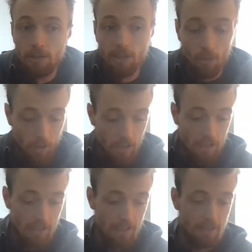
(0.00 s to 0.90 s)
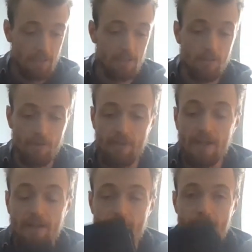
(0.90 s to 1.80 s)
So tell what you
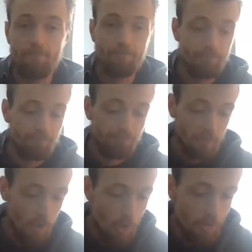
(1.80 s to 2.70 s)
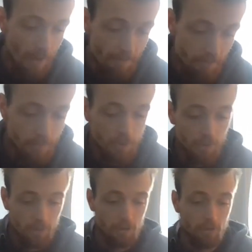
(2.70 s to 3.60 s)
think. On them,
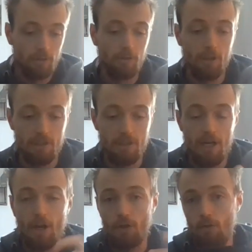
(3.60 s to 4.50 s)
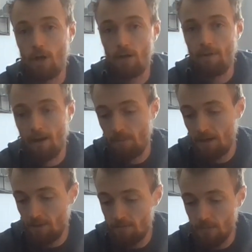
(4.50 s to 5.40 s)
as I said, I do highly
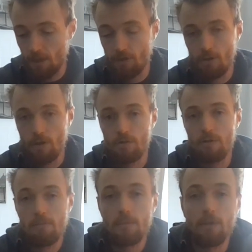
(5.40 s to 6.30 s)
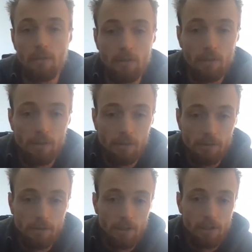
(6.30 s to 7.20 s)
recommend them. I do use them,
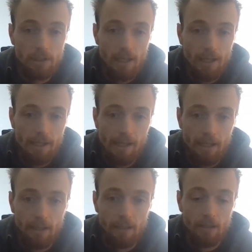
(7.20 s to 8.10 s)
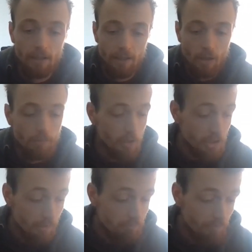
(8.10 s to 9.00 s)
and they are
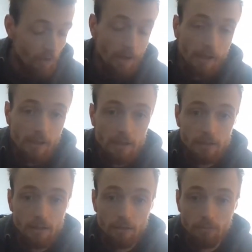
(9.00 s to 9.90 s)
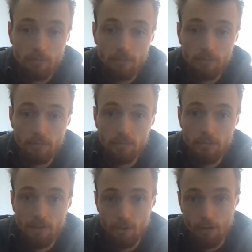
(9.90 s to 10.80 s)
budget friendly. So,
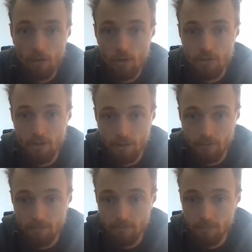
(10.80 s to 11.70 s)
and they're not going to cost enough.